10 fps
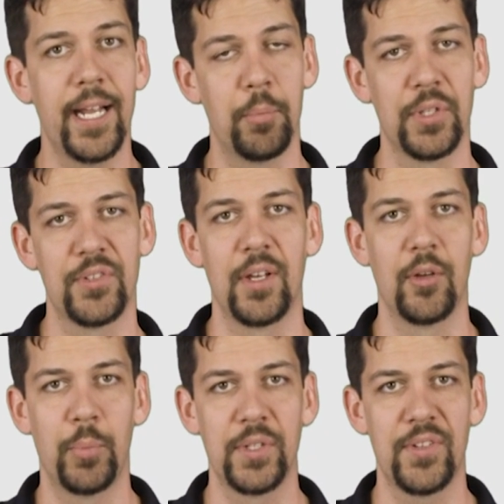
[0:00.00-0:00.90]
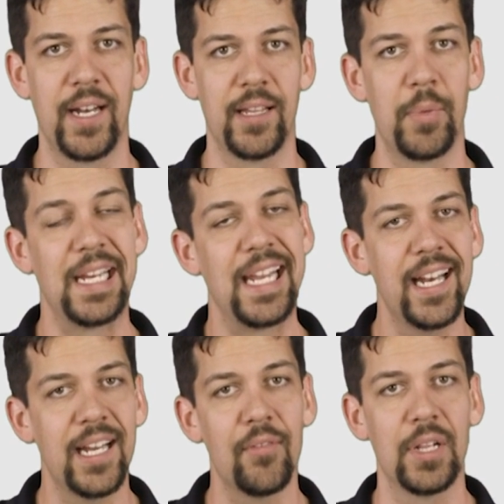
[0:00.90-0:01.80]
It puts it at the
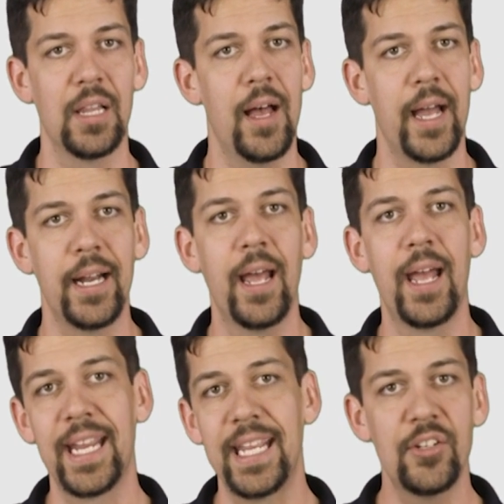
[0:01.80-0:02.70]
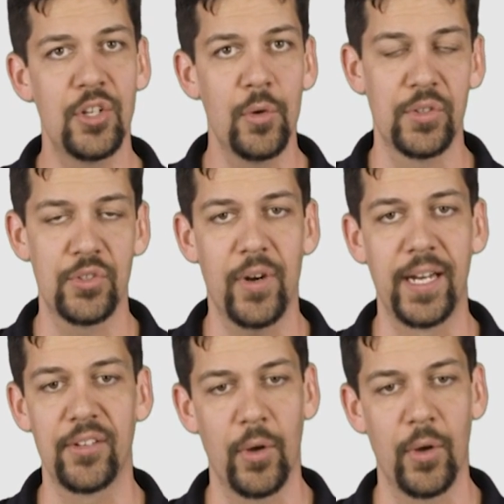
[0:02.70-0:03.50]
beginning of a line into a string.